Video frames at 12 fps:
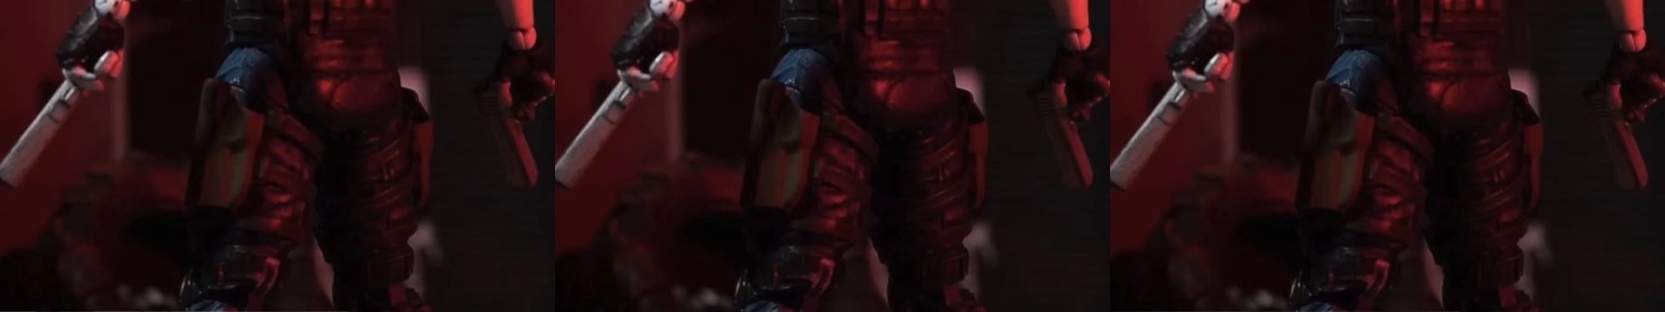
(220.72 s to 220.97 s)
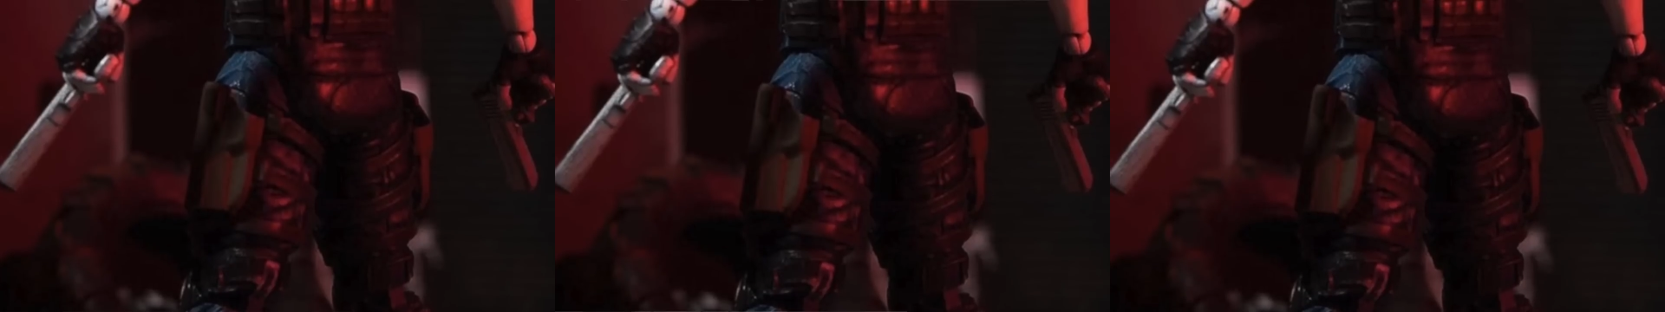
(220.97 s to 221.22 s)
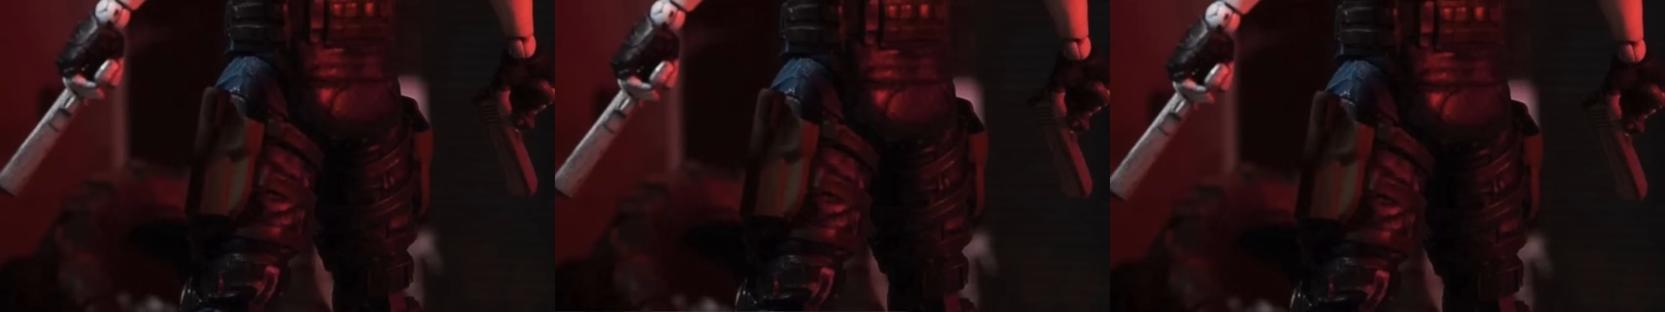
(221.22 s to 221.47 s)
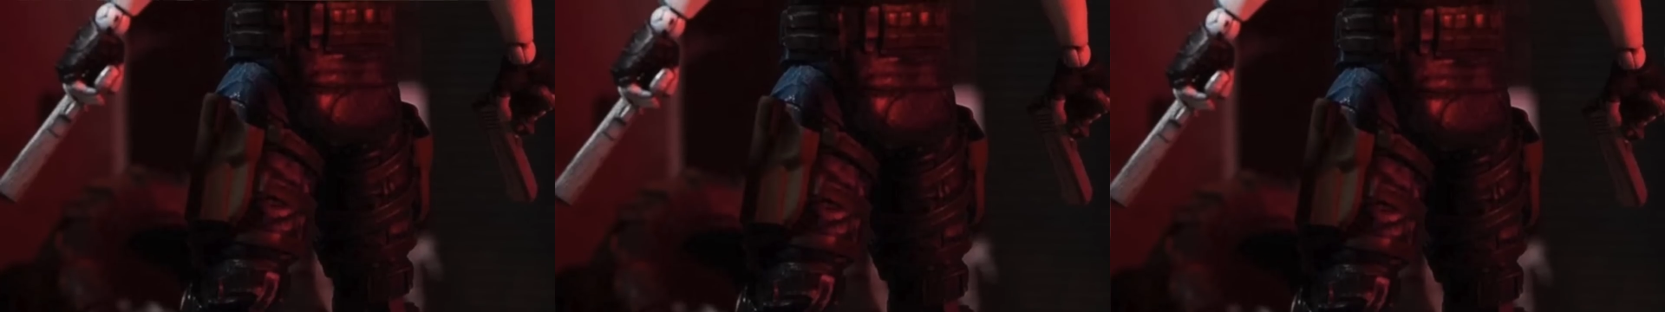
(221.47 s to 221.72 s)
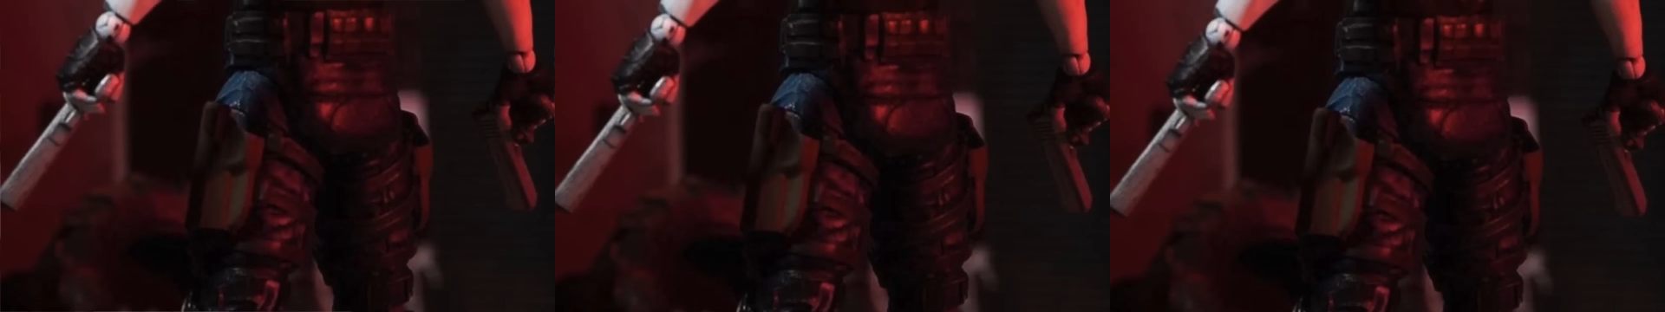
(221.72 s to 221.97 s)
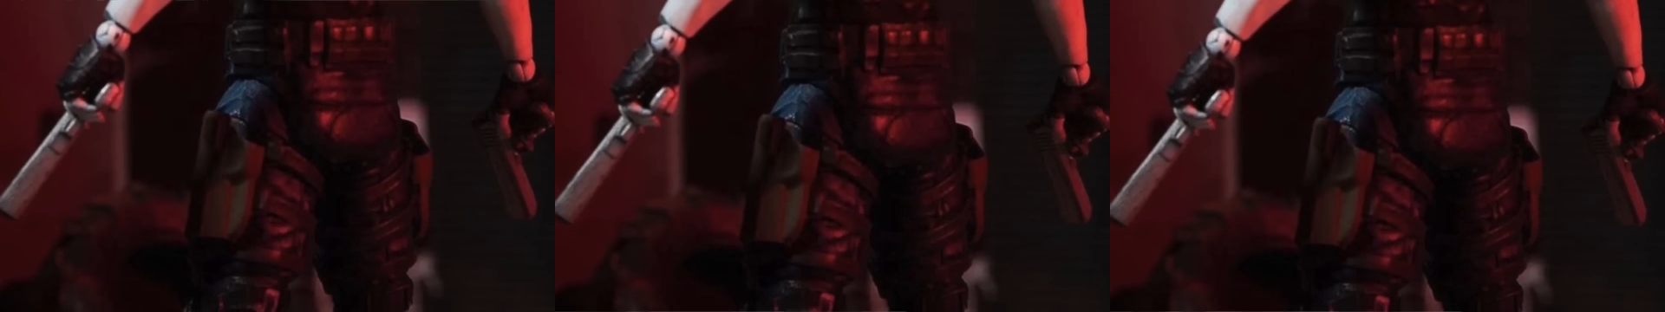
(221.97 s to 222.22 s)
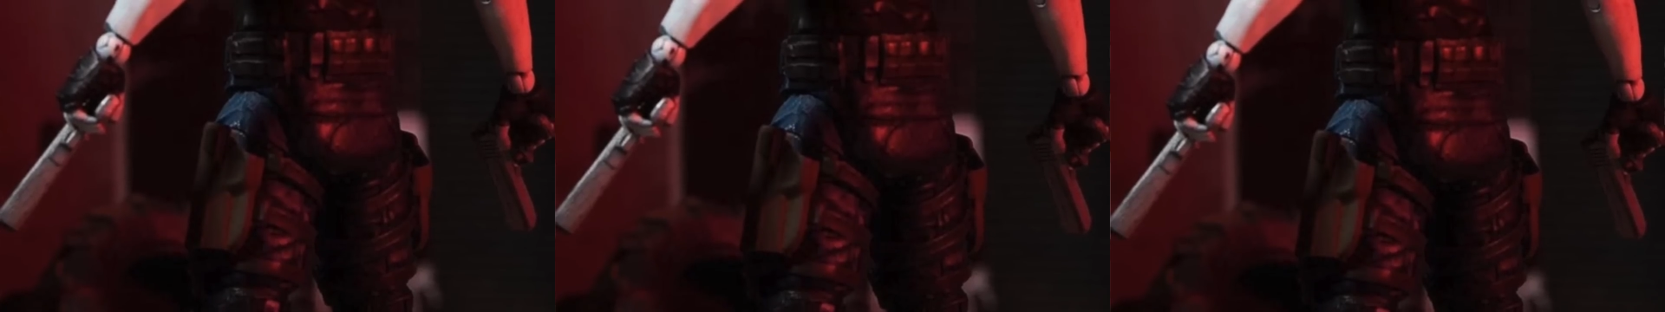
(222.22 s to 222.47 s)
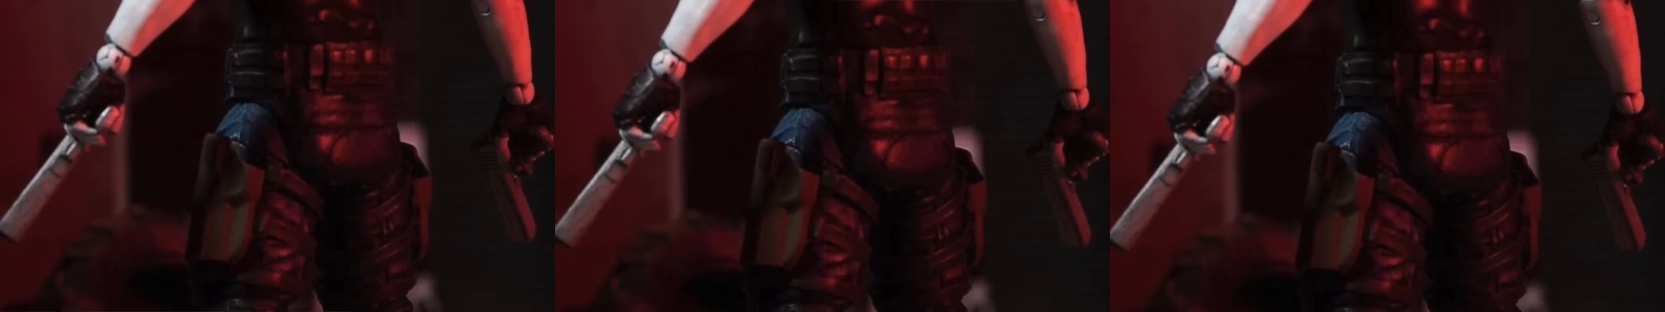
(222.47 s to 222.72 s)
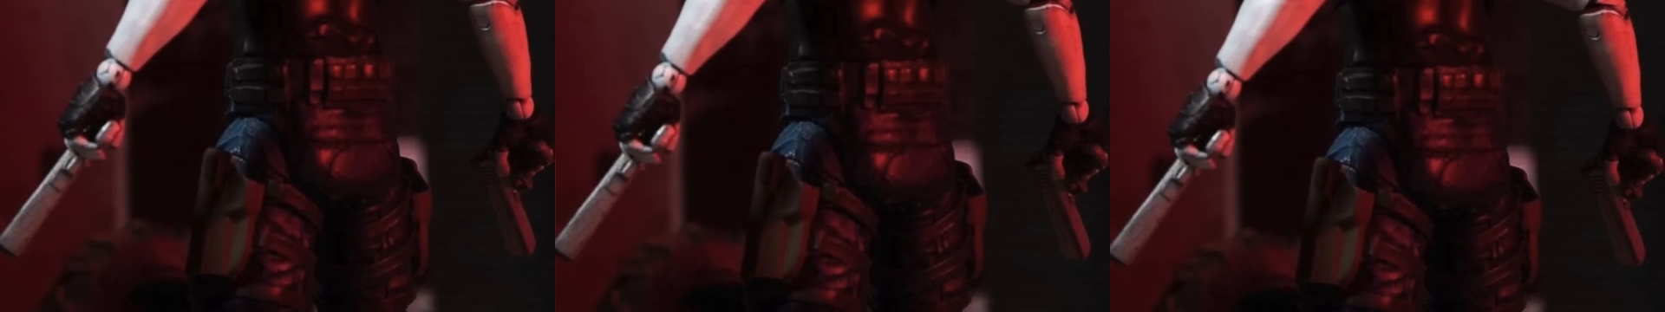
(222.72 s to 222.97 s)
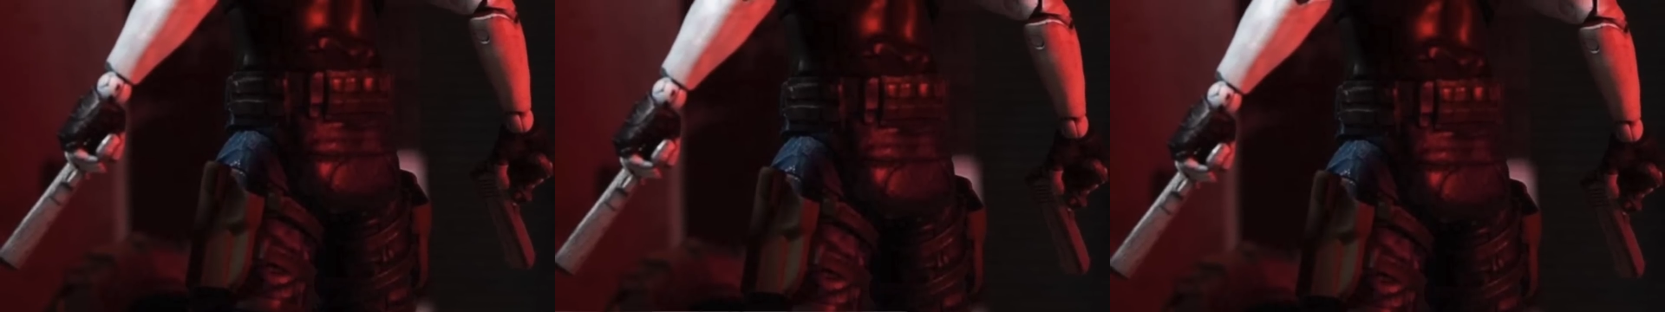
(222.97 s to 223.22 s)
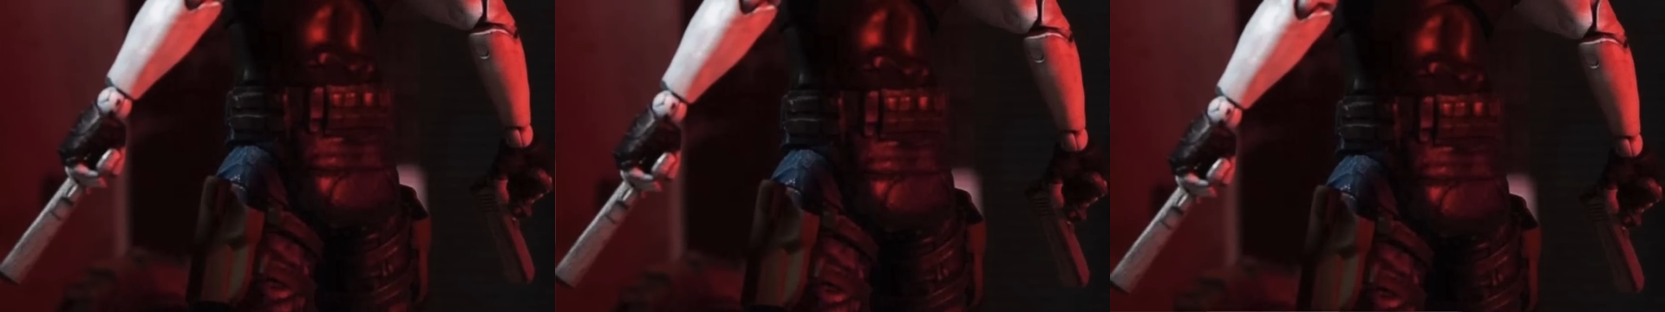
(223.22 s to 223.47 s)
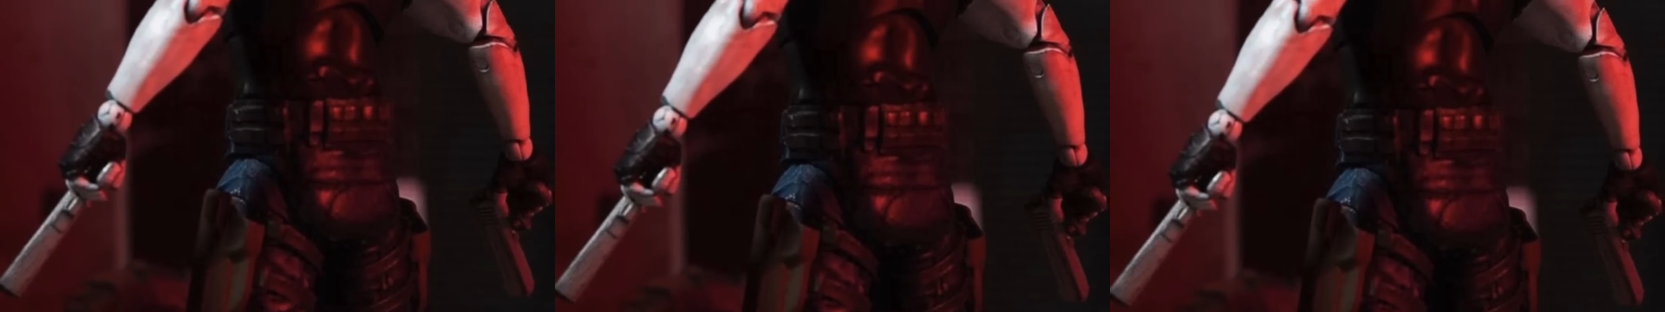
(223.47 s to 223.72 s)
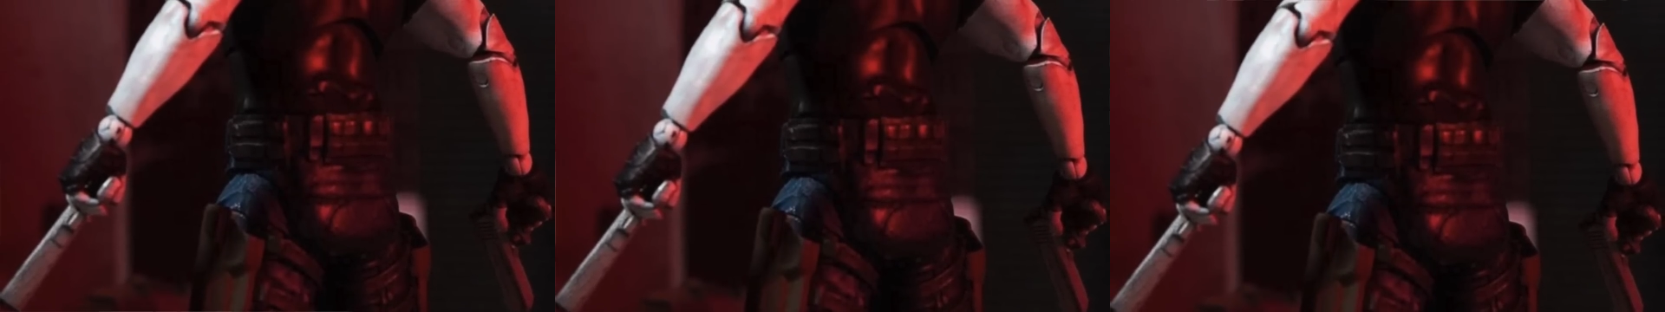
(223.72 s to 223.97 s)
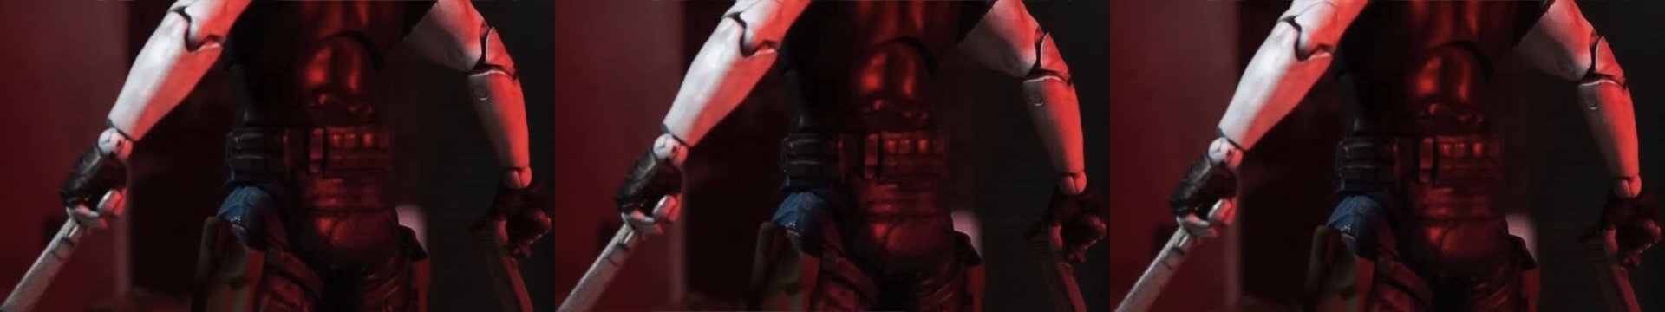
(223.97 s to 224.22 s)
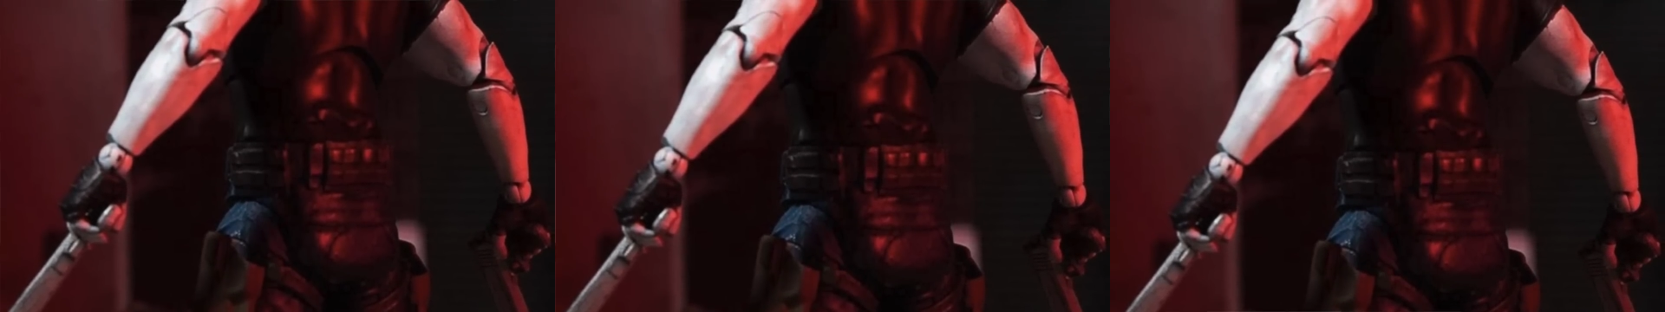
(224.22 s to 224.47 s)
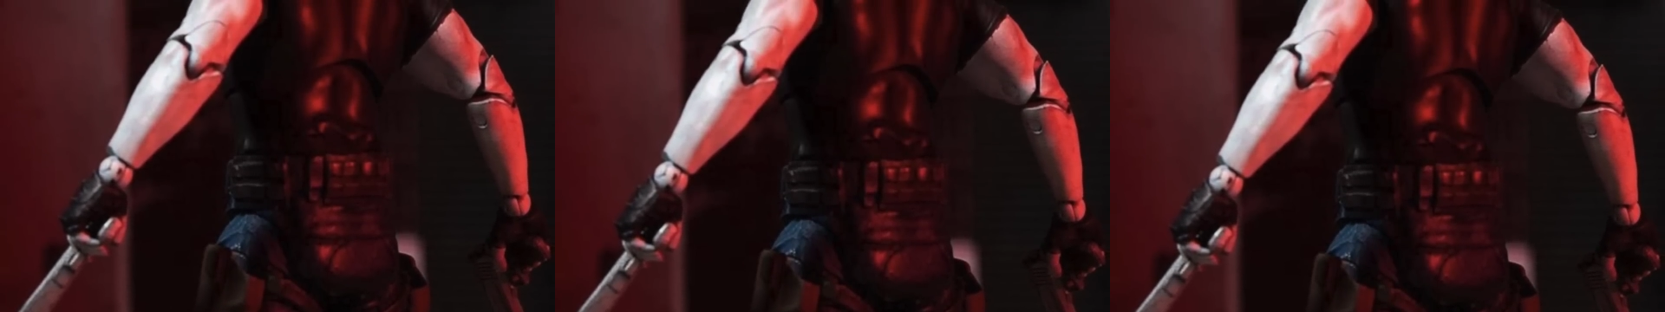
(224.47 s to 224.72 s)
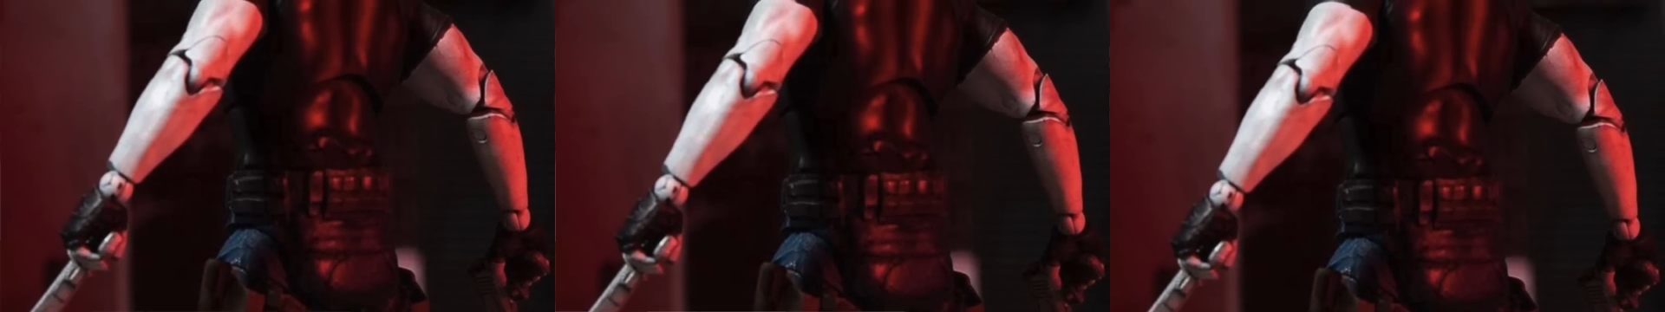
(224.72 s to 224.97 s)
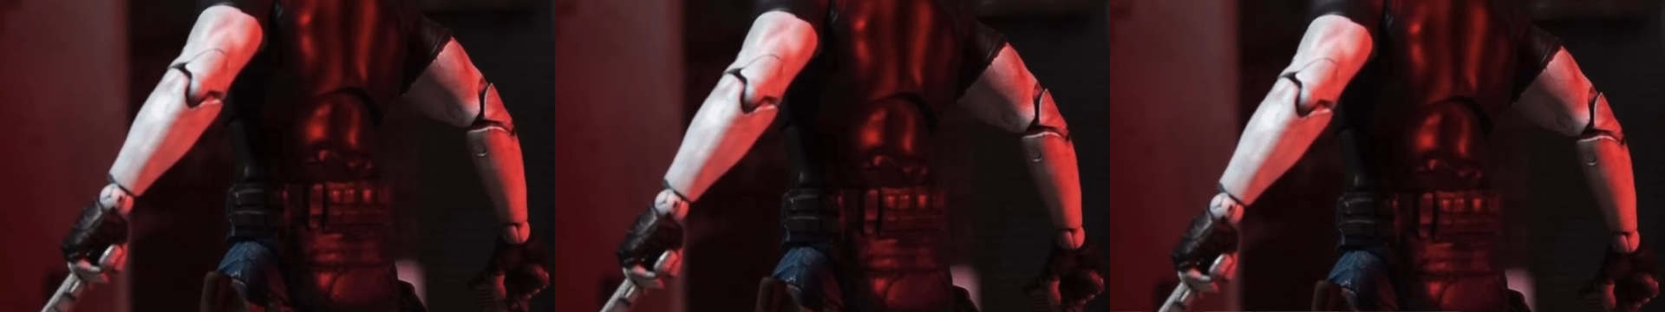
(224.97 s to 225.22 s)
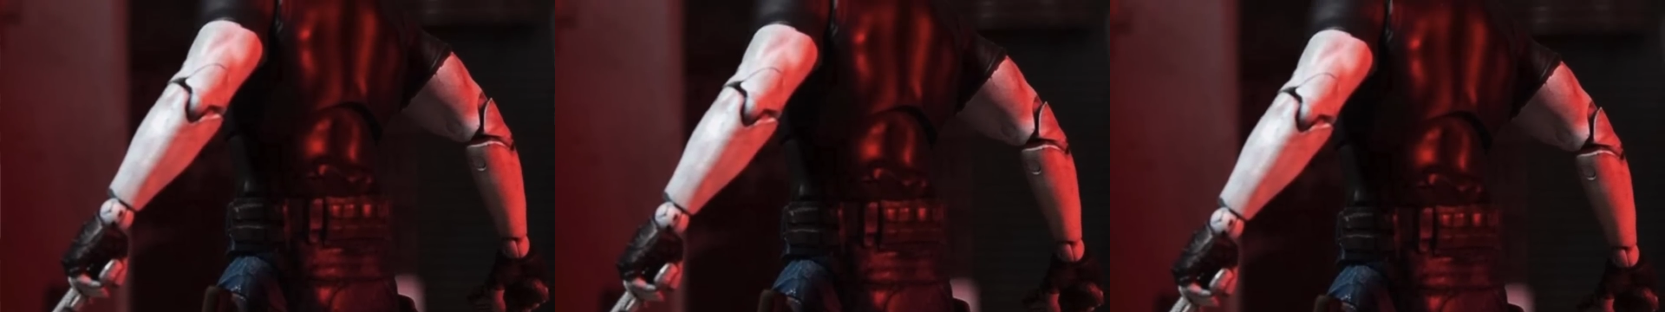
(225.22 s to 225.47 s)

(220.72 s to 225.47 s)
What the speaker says: (no speaker visible)